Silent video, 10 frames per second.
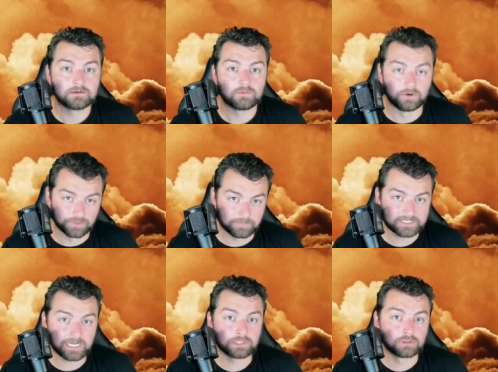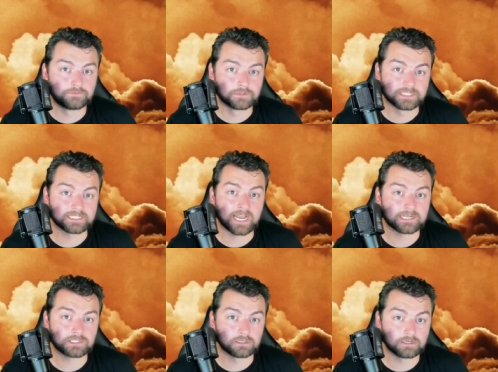well, the potential for
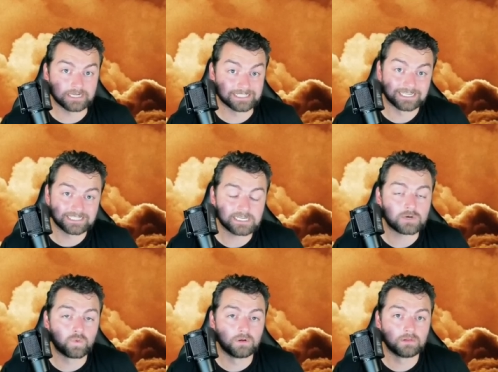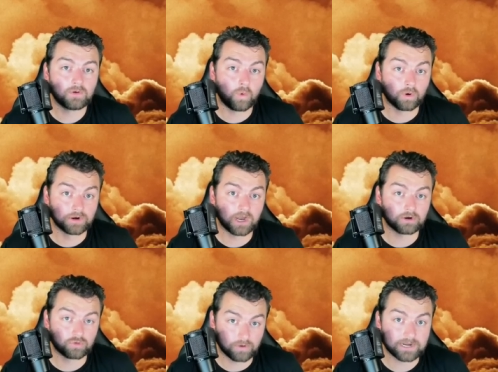disaster is as equal or not
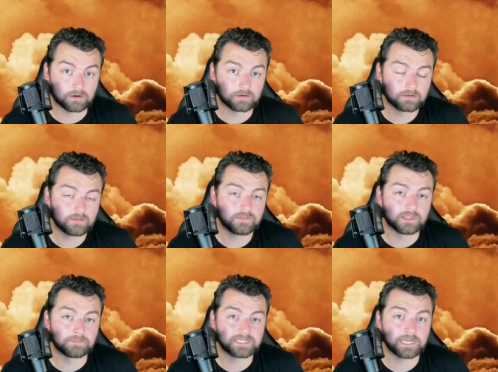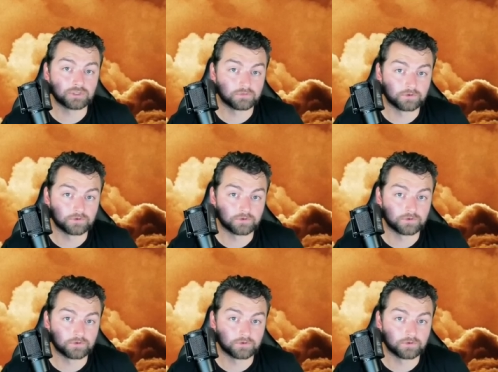greater than the potential for